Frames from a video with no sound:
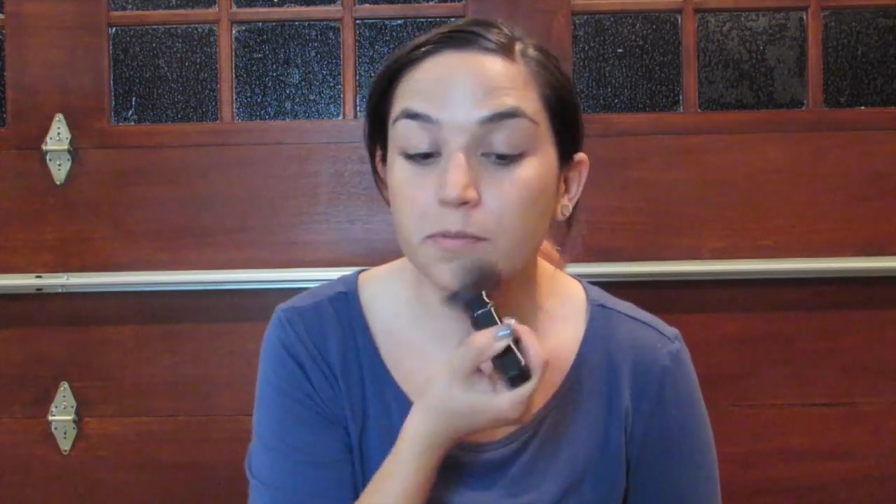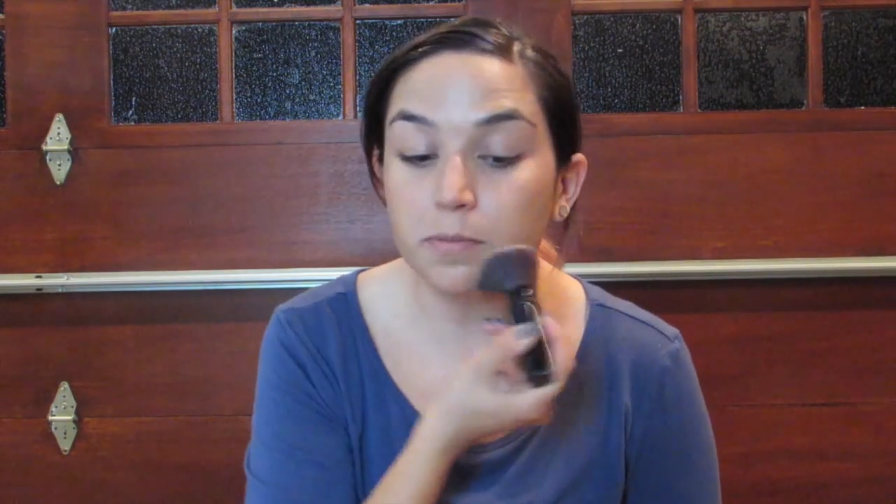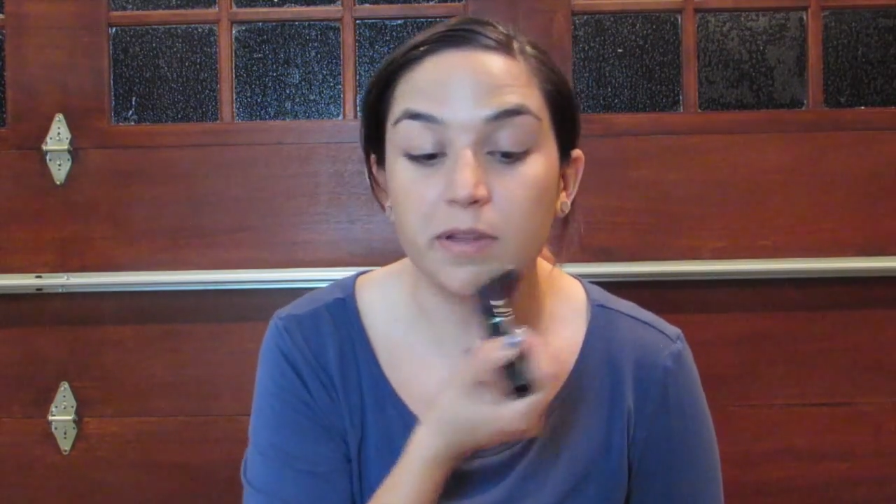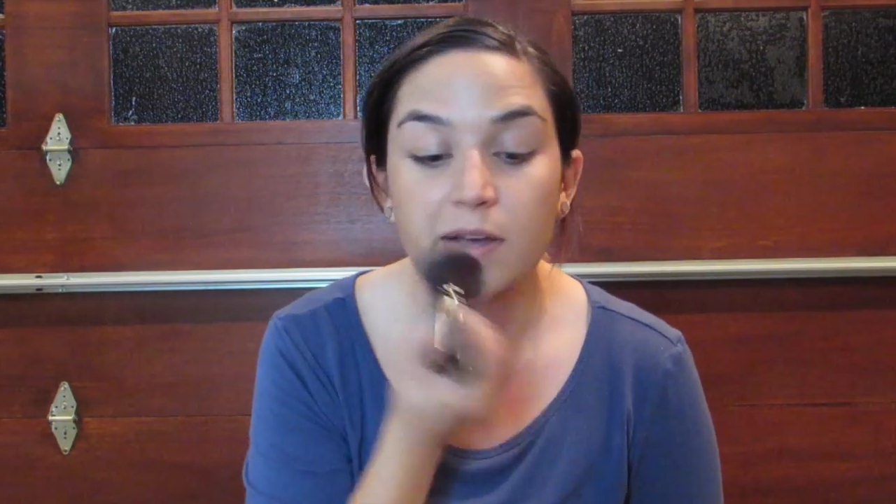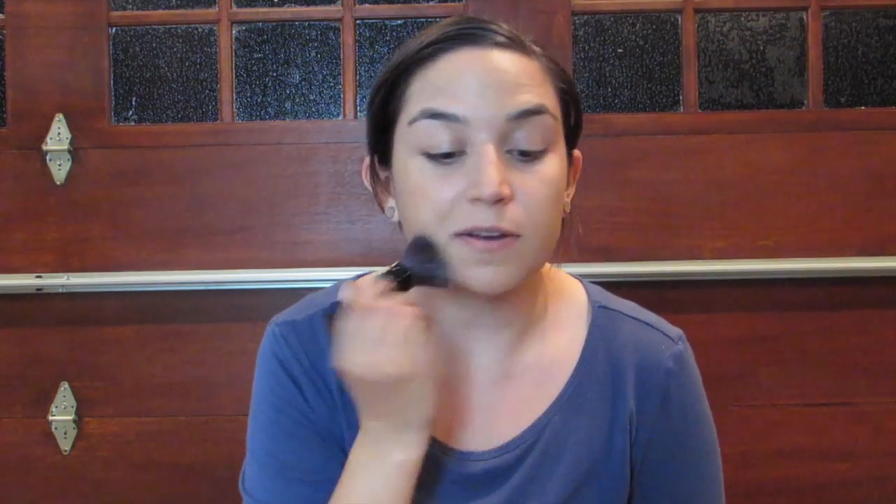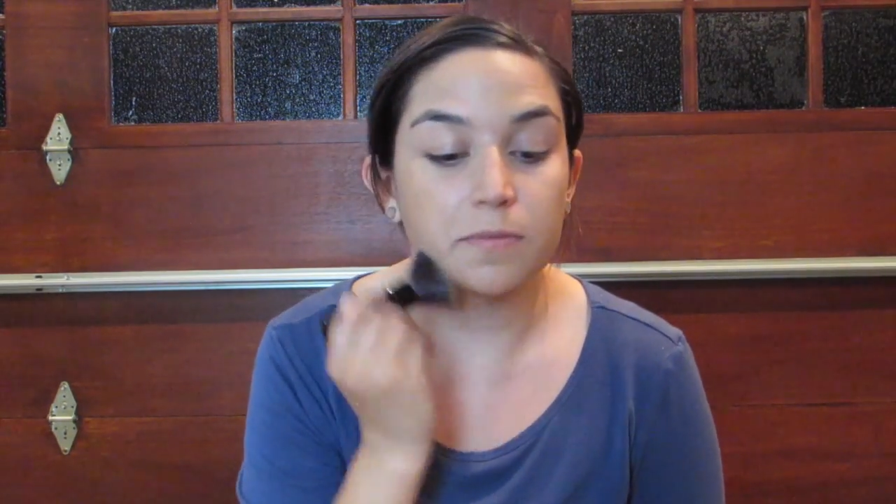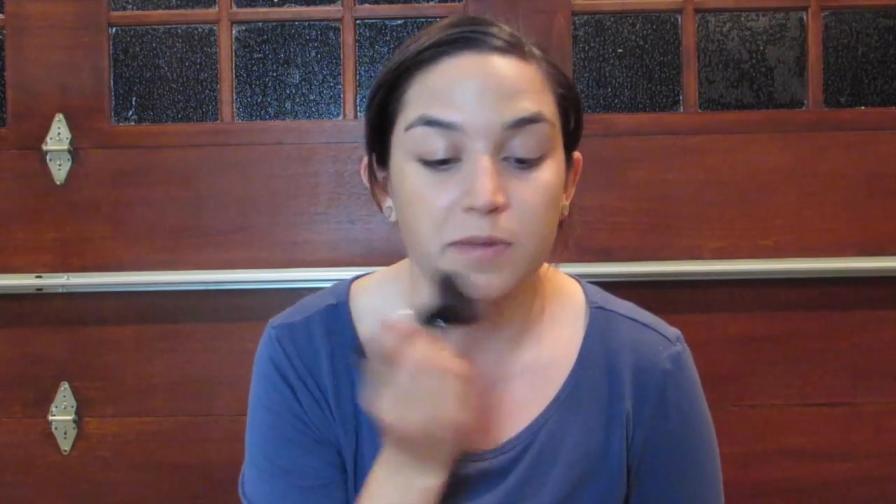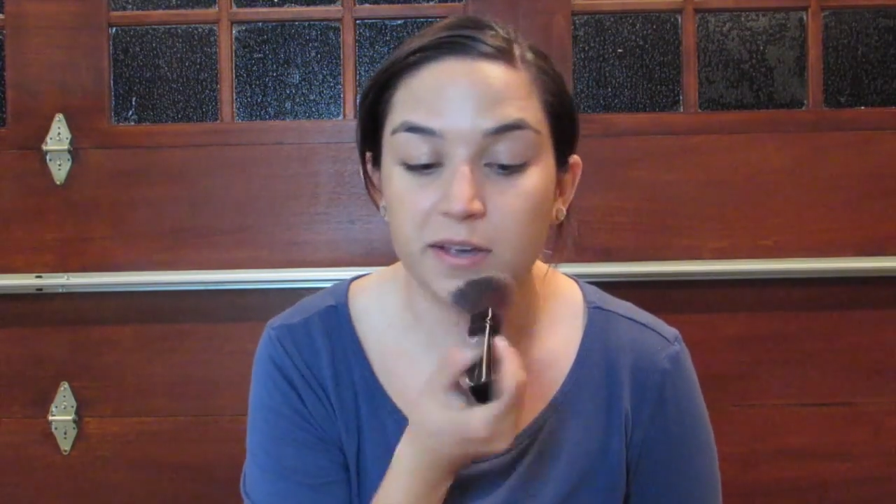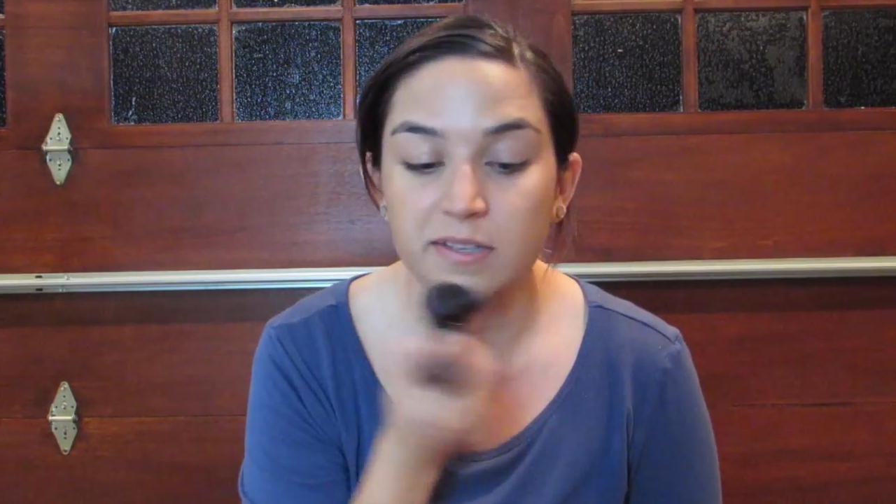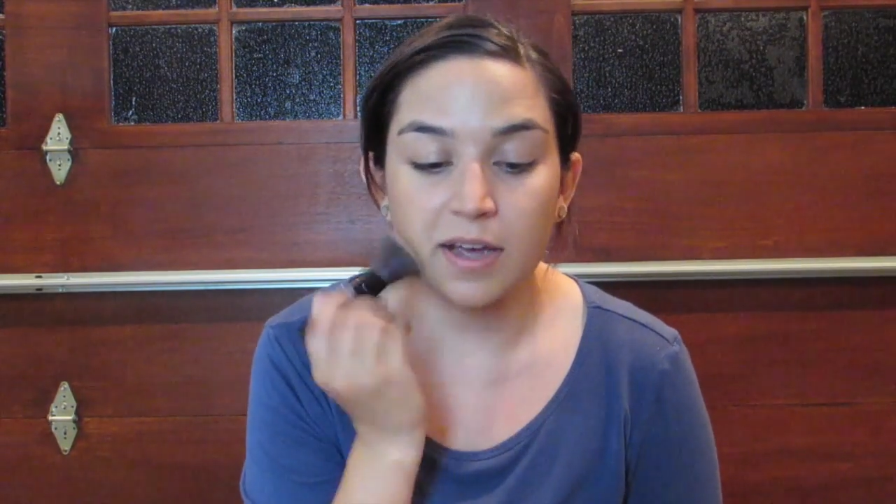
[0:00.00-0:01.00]
blend
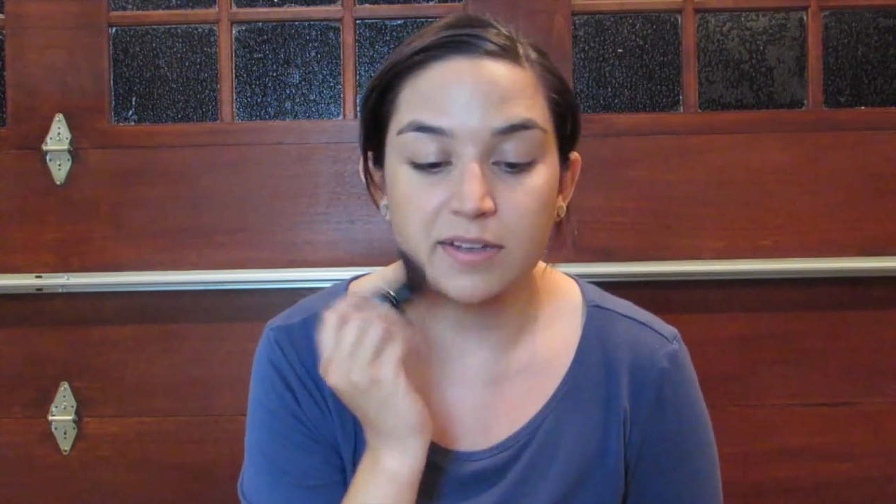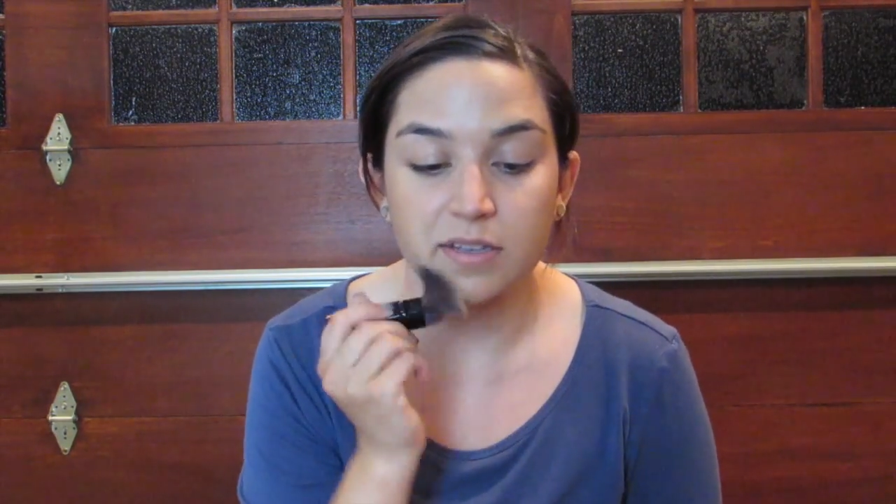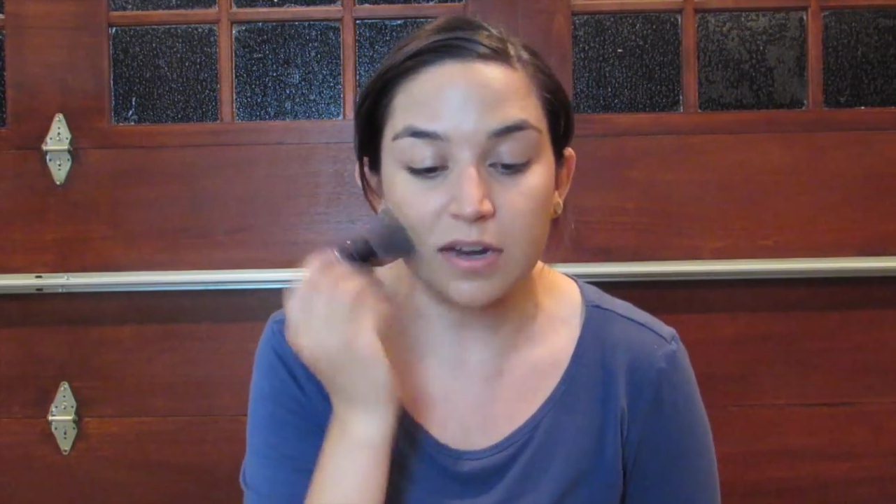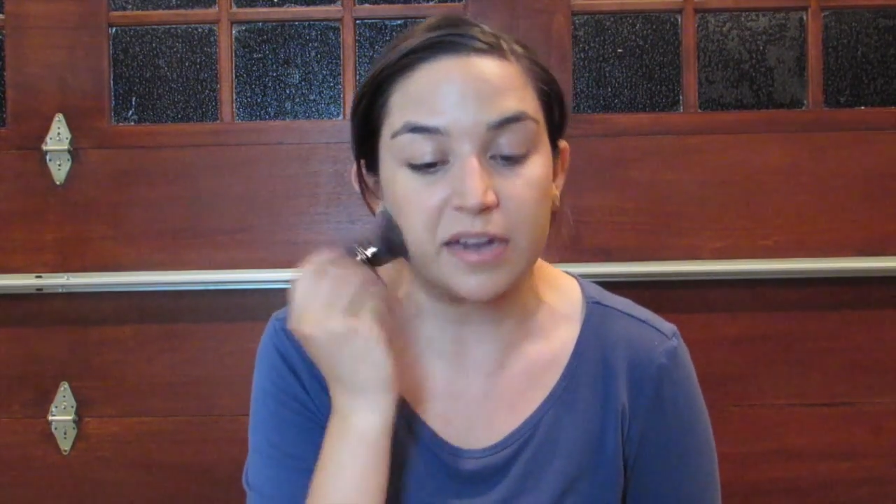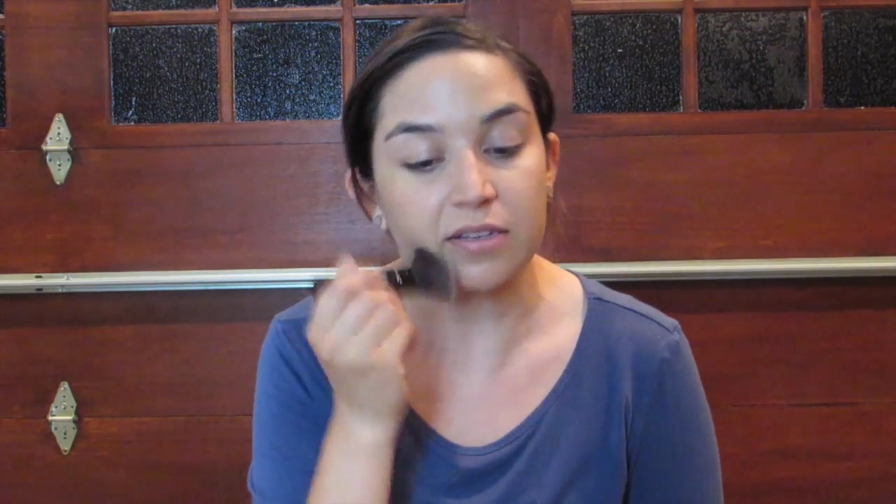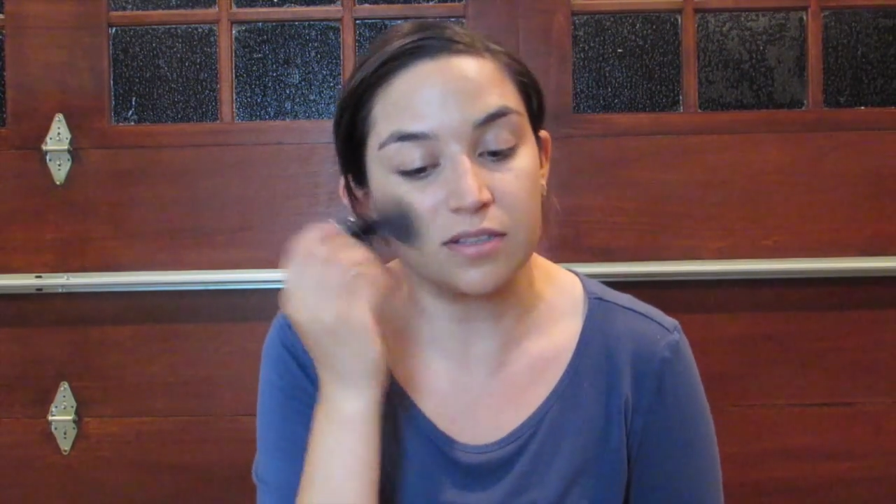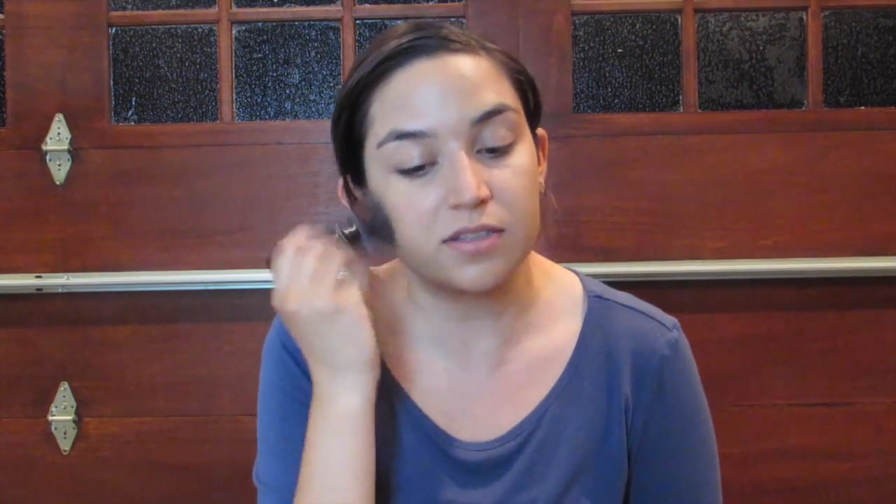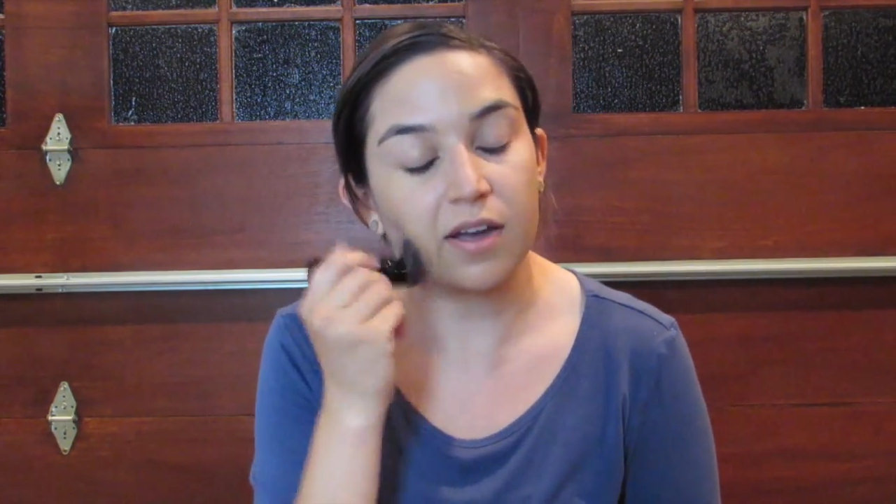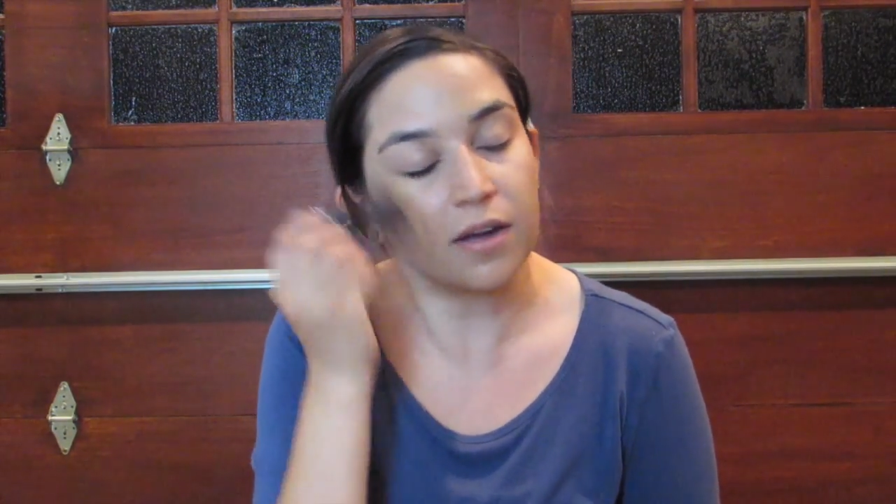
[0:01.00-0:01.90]
because it has a nice